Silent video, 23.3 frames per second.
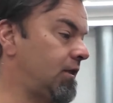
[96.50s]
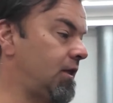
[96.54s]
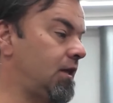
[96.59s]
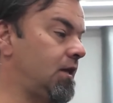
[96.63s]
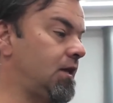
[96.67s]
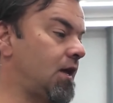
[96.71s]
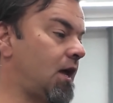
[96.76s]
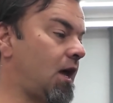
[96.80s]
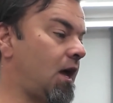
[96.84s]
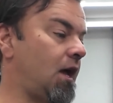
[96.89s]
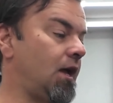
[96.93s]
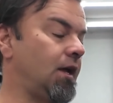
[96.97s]

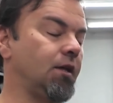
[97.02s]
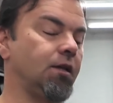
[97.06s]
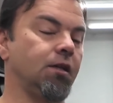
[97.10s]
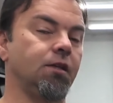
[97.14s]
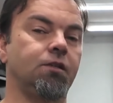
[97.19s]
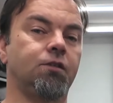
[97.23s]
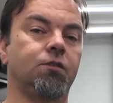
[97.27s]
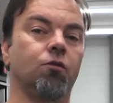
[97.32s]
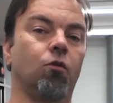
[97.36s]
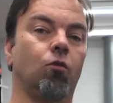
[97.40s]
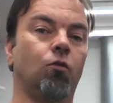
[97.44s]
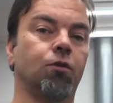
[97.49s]
the
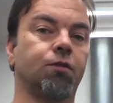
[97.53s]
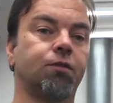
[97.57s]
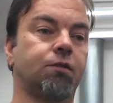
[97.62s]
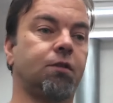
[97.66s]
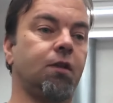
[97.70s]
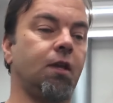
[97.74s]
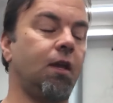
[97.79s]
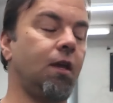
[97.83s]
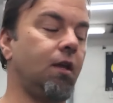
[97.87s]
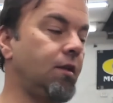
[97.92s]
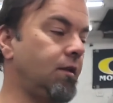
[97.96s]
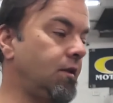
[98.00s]
exhaust
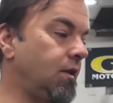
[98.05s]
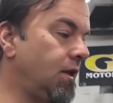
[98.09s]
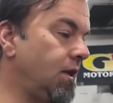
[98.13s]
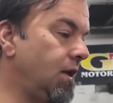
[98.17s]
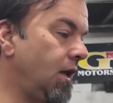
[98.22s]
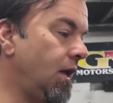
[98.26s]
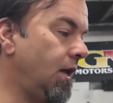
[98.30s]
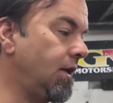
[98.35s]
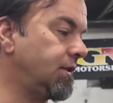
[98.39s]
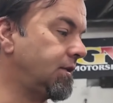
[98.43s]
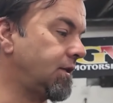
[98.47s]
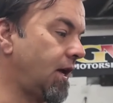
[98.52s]
and the
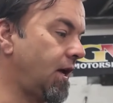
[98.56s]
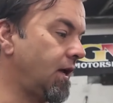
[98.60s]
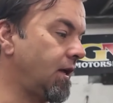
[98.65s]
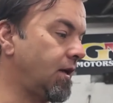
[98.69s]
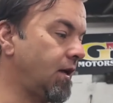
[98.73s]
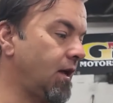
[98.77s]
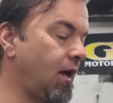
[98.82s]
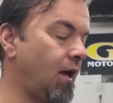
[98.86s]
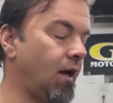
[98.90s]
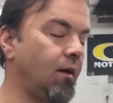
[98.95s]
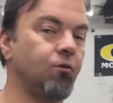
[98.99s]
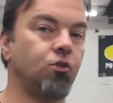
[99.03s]
intake
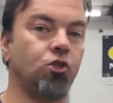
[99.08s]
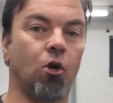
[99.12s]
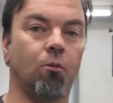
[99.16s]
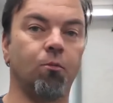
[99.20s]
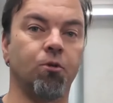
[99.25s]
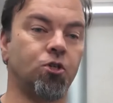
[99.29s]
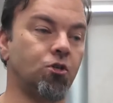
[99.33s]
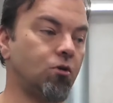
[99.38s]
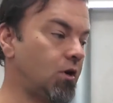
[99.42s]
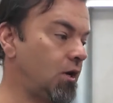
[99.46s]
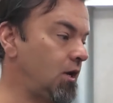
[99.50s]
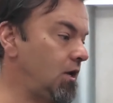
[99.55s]

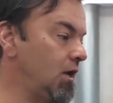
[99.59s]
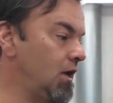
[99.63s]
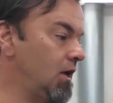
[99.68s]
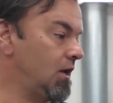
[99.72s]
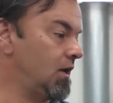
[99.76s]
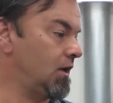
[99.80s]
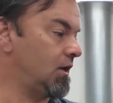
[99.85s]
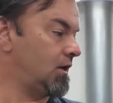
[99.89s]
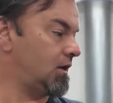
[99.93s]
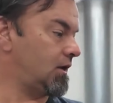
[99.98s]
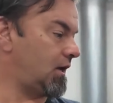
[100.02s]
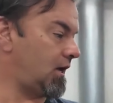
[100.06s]
geometry,
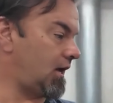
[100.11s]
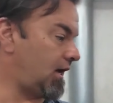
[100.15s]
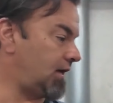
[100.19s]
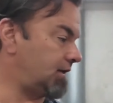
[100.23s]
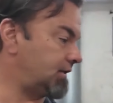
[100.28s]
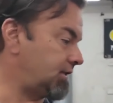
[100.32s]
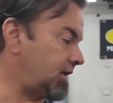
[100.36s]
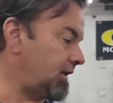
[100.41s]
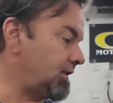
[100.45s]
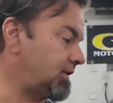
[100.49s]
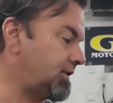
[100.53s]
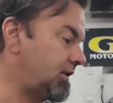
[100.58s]

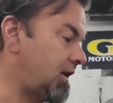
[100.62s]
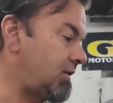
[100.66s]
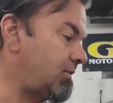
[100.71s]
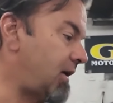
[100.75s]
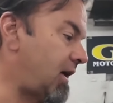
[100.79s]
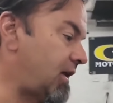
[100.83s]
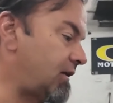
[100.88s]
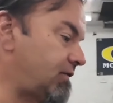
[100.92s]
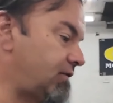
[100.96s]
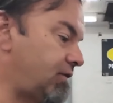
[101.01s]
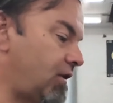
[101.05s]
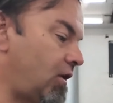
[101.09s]
CNC
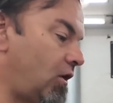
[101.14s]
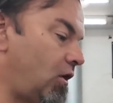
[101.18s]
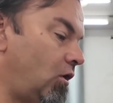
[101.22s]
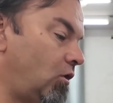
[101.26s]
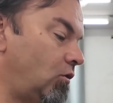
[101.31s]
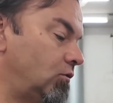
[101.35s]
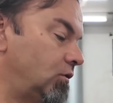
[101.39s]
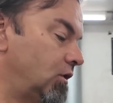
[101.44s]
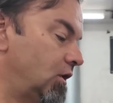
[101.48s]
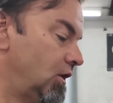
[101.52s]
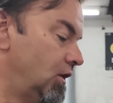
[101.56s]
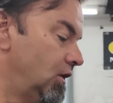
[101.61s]

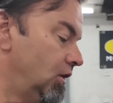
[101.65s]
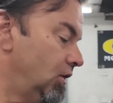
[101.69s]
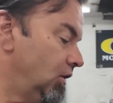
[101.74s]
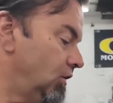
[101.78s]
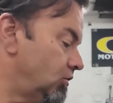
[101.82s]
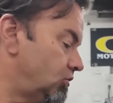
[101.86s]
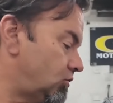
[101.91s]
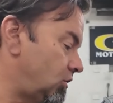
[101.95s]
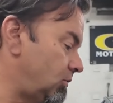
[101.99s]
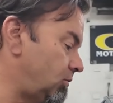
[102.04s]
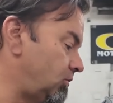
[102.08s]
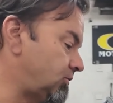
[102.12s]
manifold,
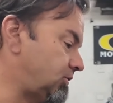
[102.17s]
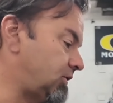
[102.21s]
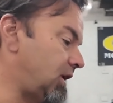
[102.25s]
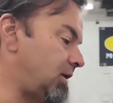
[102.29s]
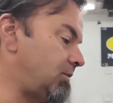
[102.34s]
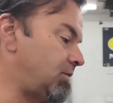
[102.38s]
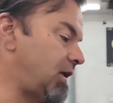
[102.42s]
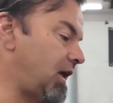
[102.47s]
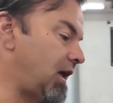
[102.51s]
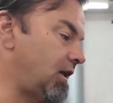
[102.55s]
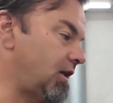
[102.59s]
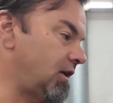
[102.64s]
triple
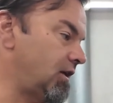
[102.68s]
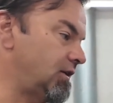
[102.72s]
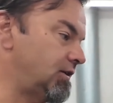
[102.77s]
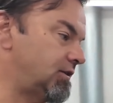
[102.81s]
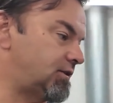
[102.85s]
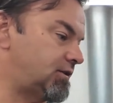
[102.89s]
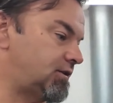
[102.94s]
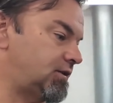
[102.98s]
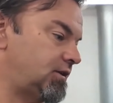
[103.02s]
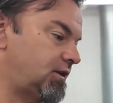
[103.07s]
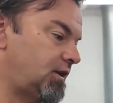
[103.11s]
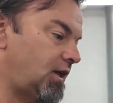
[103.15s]
step
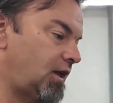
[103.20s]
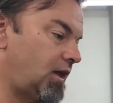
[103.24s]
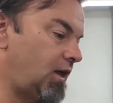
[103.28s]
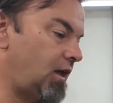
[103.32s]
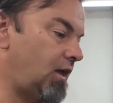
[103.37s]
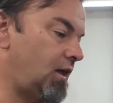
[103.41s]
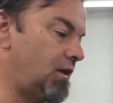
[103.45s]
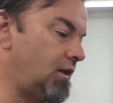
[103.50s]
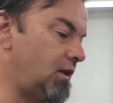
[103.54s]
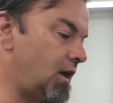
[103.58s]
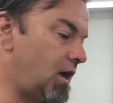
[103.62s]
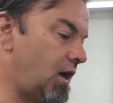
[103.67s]
headers,
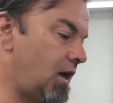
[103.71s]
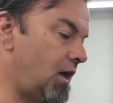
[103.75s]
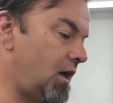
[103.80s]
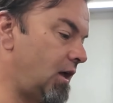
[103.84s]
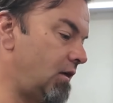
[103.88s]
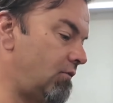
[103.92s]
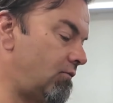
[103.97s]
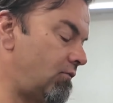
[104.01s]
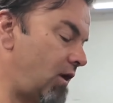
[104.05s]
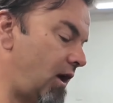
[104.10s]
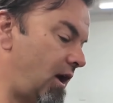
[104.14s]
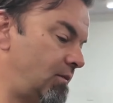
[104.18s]
and
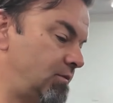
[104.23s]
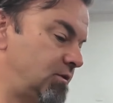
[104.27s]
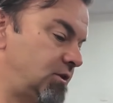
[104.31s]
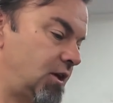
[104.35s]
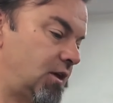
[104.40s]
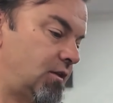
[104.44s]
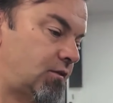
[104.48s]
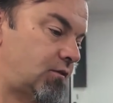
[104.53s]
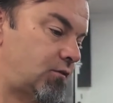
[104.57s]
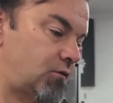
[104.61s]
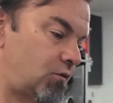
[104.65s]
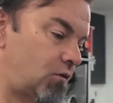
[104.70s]

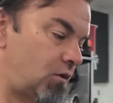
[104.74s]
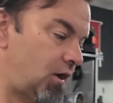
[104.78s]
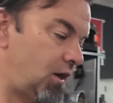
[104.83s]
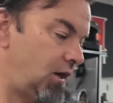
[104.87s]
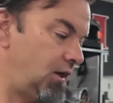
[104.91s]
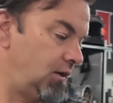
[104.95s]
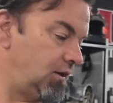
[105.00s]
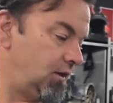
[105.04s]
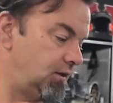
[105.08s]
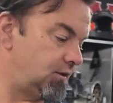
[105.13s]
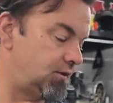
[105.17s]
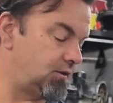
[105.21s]
ramjet
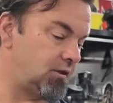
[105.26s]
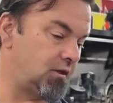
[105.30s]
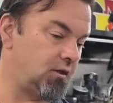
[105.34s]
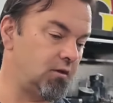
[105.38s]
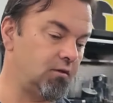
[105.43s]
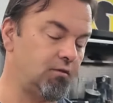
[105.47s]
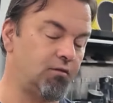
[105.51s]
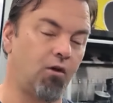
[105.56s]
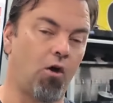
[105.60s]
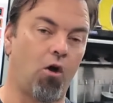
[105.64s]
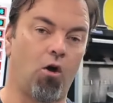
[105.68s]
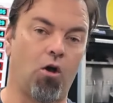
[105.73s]
3. It's
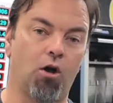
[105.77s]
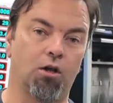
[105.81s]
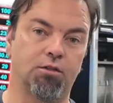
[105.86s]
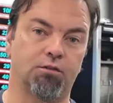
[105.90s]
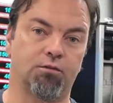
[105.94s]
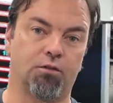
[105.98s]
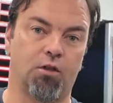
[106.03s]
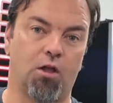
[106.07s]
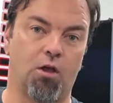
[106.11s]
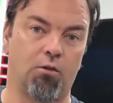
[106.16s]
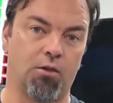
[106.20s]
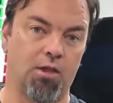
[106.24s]
the highest
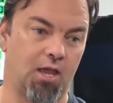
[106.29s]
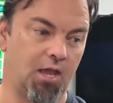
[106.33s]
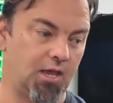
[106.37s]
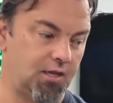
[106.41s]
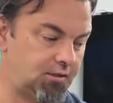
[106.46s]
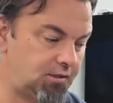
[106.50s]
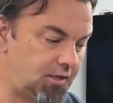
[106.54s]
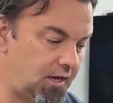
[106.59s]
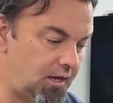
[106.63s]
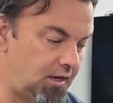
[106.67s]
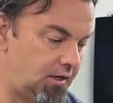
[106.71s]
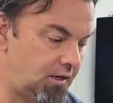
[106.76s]
flowing air
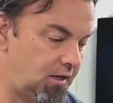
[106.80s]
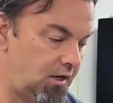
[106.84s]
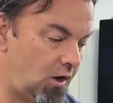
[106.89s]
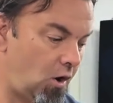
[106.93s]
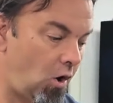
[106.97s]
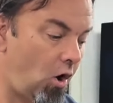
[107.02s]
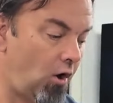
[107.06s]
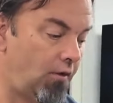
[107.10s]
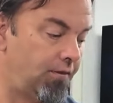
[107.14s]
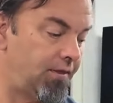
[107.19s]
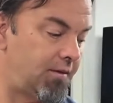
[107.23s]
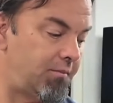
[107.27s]
tank
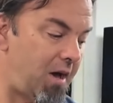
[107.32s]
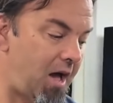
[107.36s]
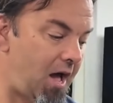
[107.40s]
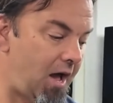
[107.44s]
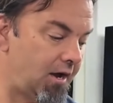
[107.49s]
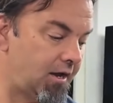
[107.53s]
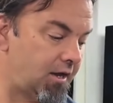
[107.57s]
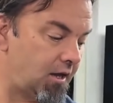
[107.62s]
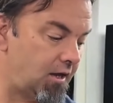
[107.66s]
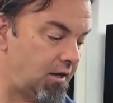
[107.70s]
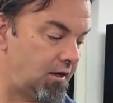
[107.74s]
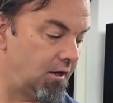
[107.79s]
on the
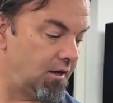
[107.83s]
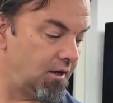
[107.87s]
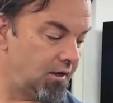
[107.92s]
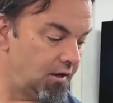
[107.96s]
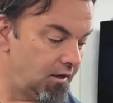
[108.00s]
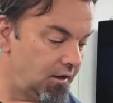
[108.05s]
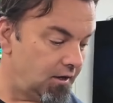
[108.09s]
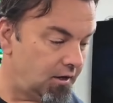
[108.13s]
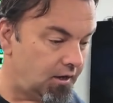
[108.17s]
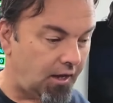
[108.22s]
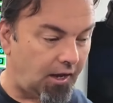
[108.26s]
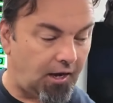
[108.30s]
market,
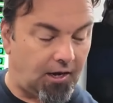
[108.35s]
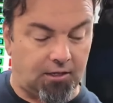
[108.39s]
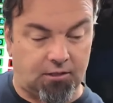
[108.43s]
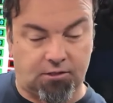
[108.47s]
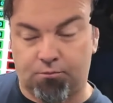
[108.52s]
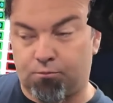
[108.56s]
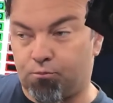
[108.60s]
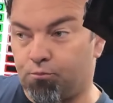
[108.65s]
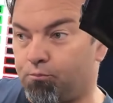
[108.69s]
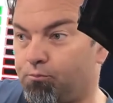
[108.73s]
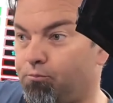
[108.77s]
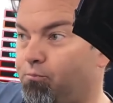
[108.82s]
and it's
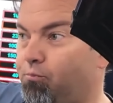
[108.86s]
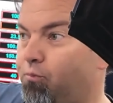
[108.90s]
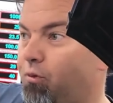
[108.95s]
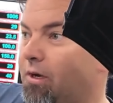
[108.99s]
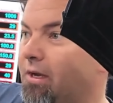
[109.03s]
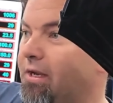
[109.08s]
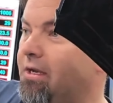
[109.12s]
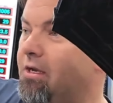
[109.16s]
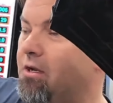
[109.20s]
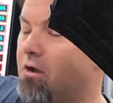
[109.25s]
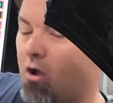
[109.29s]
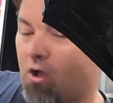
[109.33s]

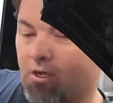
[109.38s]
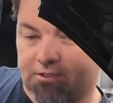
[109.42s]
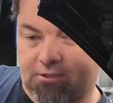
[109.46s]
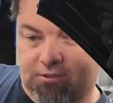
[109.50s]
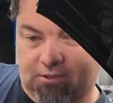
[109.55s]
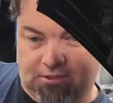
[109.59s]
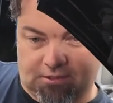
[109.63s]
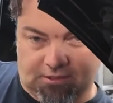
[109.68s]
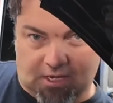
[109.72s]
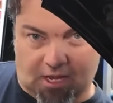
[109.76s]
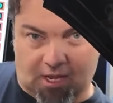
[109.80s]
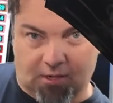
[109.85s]
pretty
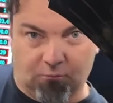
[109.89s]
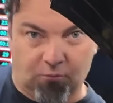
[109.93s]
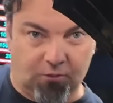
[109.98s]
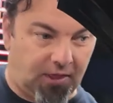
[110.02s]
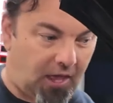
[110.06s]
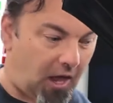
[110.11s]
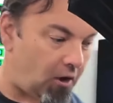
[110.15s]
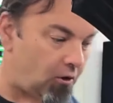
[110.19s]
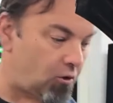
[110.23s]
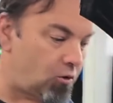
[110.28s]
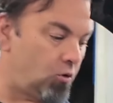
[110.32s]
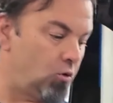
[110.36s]
nicely done with
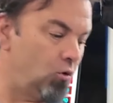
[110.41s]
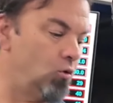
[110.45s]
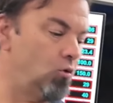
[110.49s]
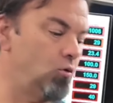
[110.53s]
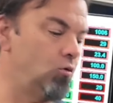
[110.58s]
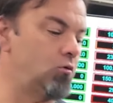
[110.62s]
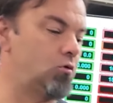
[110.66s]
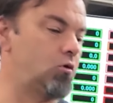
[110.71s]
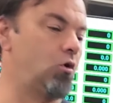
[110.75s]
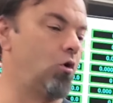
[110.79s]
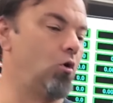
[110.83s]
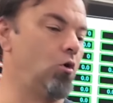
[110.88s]
our
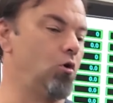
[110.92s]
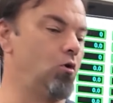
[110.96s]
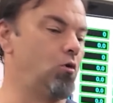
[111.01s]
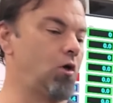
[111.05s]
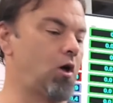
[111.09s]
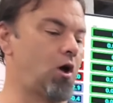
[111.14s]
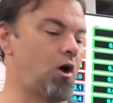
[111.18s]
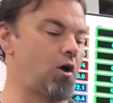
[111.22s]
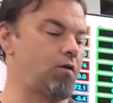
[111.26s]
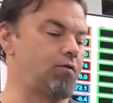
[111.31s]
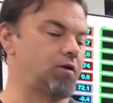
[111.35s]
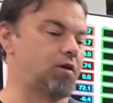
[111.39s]
cool coil
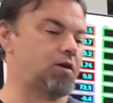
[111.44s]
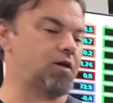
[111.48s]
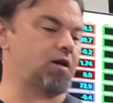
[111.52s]
over